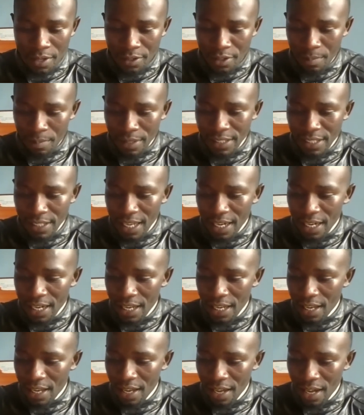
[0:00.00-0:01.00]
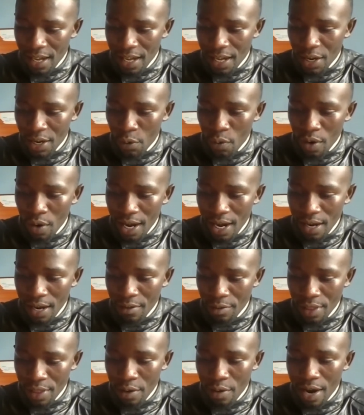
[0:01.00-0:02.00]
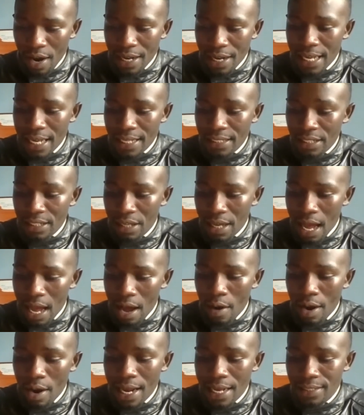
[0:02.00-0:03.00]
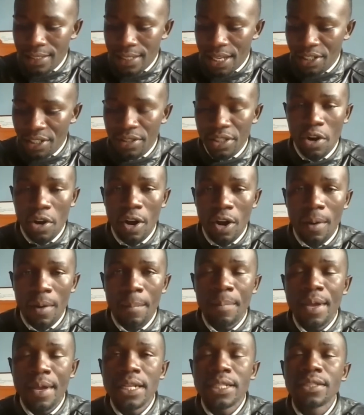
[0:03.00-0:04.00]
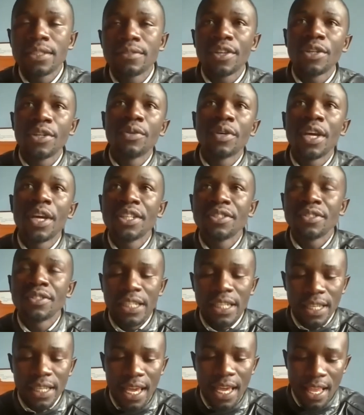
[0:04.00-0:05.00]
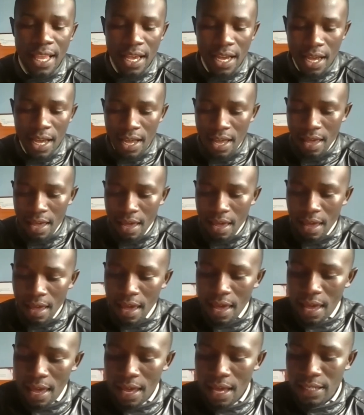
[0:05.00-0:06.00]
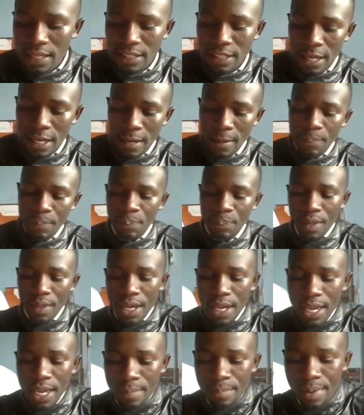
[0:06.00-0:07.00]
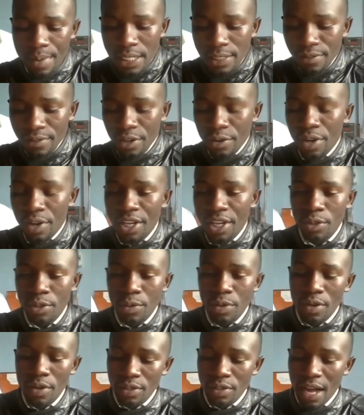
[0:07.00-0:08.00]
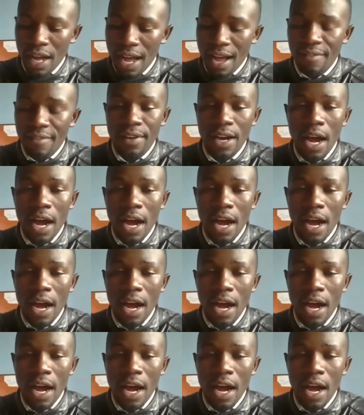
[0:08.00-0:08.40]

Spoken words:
So basically, I work with an organization called Beats for Education in Kenya. And in Beats for Education, we also have